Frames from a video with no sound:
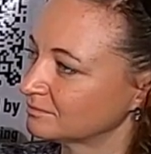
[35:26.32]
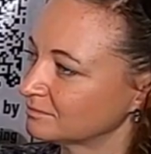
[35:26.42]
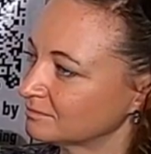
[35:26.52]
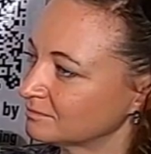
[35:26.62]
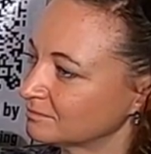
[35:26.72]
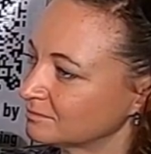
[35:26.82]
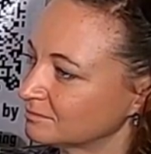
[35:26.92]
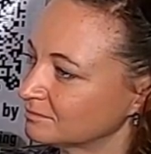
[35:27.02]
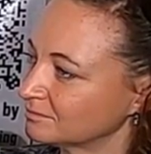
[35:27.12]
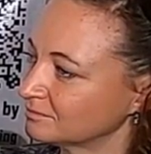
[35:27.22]

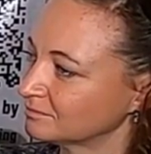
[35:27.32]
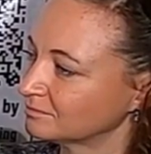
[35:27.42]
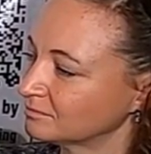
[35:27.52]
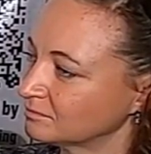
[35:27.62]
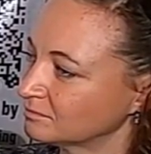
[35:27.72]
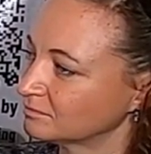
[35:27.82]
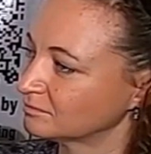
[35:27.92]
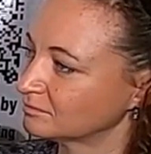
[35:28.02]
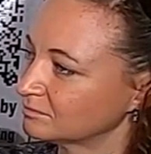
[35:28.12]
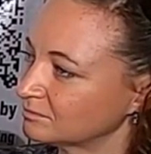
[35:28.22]

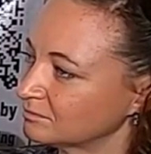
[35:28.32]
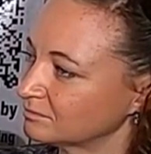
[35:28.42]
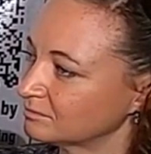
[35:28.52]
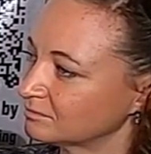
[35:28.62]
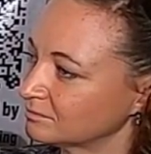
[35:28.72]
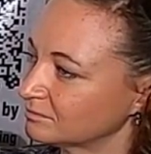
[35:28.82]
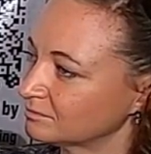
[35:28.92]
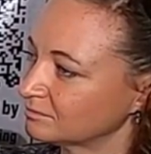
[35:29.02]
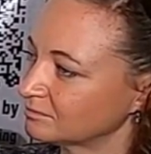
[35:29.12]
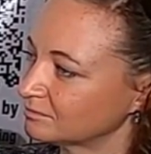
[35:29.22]

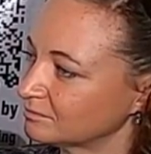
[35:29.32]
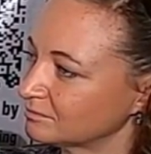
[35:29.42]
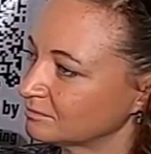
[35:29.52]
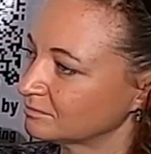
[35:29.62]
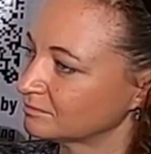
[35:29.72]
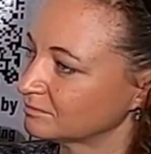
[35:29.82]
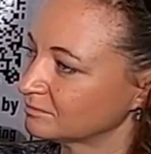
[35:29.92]
(silent)